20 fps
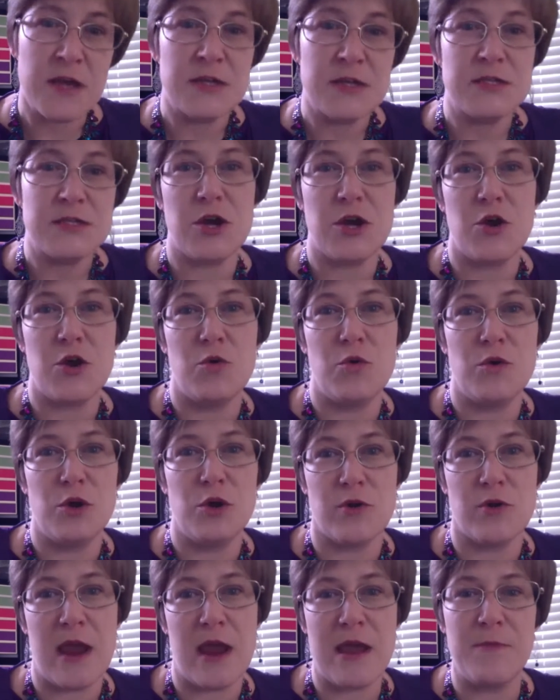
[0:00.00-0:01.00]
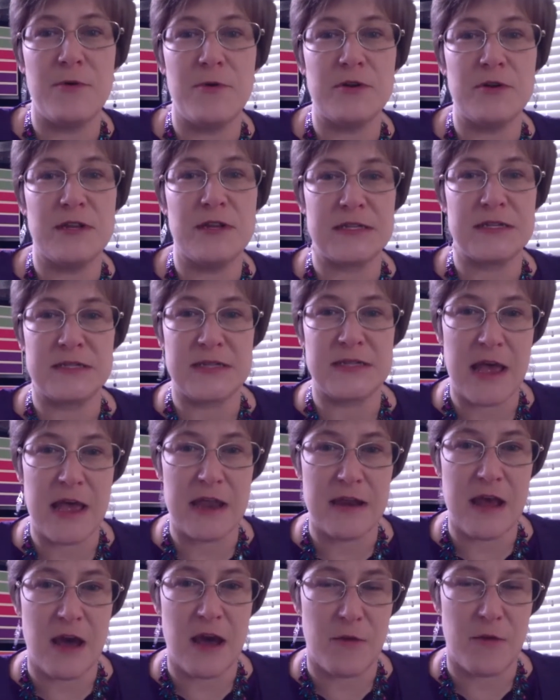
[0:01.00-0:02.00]
so you're able to set
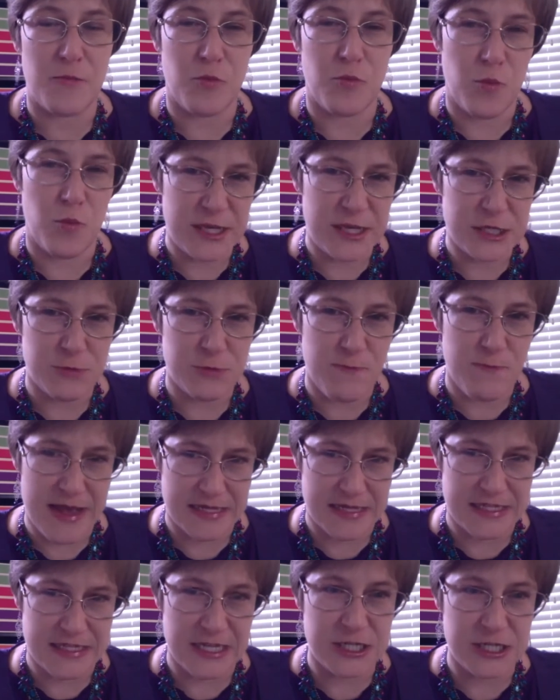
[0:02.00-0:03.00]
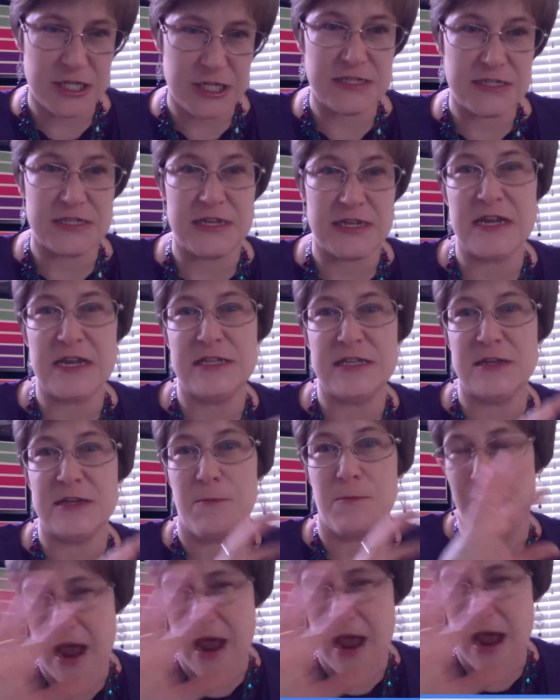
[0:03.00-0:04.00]
up which messages need to
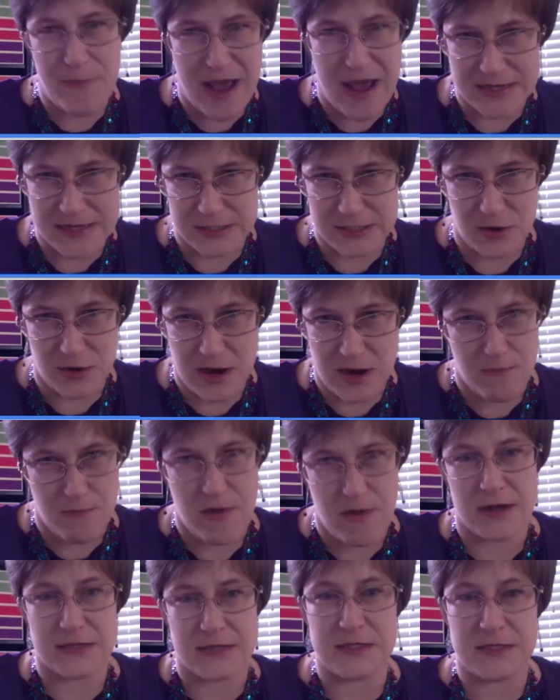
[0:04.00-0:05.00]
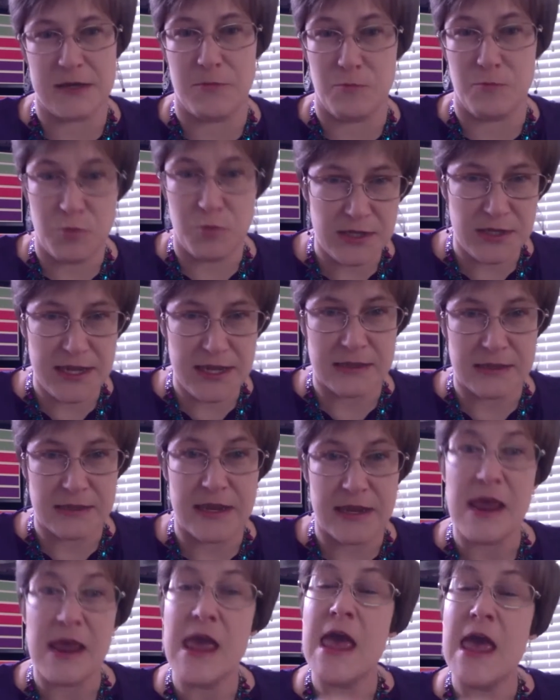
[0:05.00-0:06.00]
bypass your inbox completely